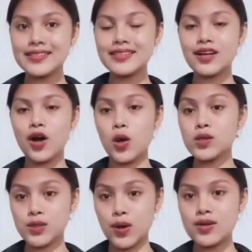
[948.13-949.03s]
and
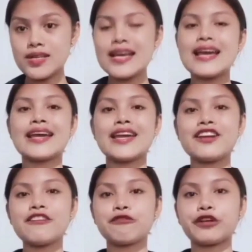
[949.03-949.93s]
also,
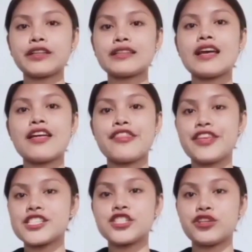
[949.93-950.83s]
he
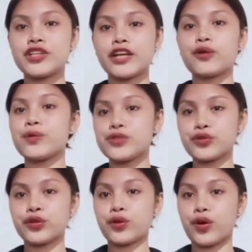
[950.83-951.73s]
referred this unique
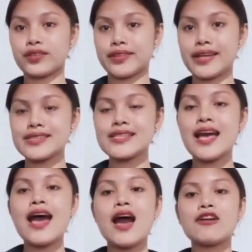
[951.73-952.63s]
cultural
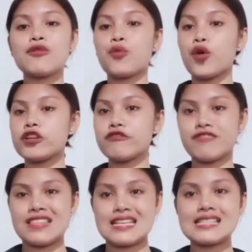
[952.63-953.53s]
context.
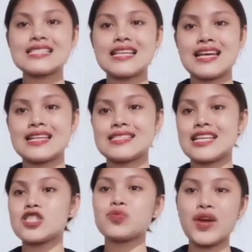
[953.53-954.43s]
One of this
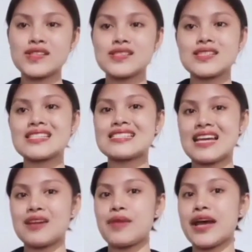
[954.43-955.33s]
is its
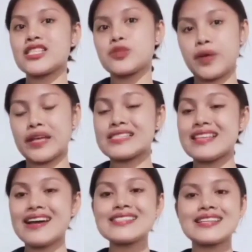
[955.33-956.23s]
presence in time and
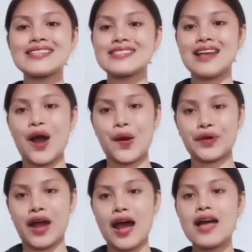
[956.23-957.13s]
space as its
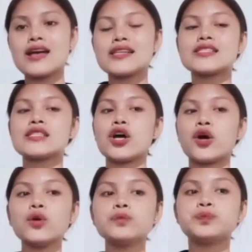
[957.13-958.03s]
aura.
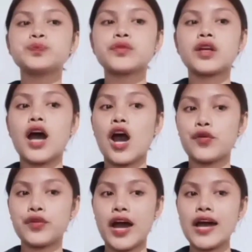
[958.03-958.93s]
So,
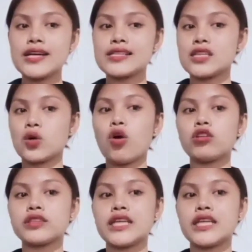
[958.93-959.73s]
aura is a